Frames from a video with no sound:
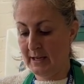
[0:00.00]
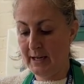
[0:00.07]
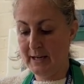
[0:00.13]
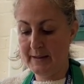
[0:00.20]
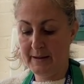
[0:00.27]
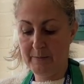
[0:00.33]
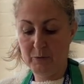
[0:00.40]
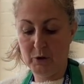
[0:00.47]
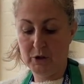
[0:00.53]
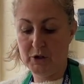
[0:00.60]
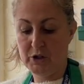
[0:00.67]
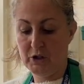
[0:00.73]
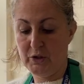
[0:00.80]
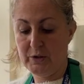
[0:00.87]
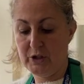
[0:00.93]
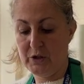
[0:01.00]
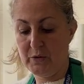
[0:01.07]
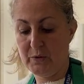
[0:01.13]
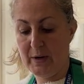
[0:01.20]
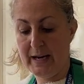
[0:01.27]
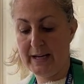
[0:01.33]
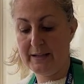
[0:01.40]
And then what you do is you
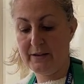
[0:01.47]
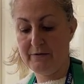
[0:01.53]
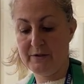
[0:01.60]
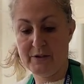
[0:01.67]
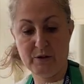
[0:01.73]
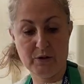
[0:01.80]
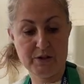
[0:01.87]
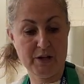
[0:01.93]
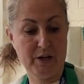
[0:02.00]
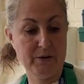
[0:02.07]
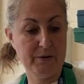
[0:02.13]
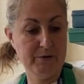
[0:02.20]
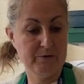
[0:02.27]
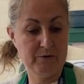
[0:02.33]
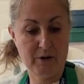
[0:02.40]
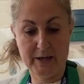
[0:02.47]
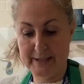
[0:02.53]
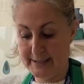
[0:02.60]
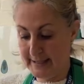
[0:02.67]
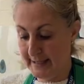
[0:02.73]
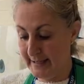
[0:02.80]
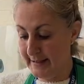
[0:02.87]
add the risotto
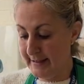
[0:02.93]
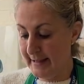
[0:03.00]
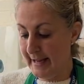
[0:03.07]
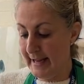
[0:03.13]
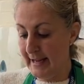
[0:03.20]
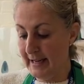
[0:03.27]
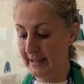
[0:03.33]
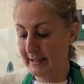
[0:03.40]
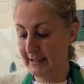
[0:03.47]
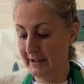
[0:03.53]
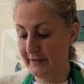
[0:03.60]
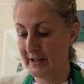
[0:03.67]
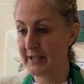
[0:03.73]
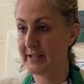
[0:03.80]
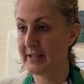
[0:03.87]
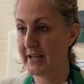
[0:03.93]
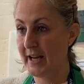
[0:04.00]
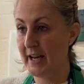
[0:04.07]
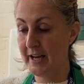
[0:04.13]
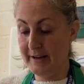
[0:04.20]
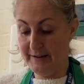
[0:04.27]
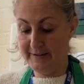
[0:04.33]
rice in there, give it a stir.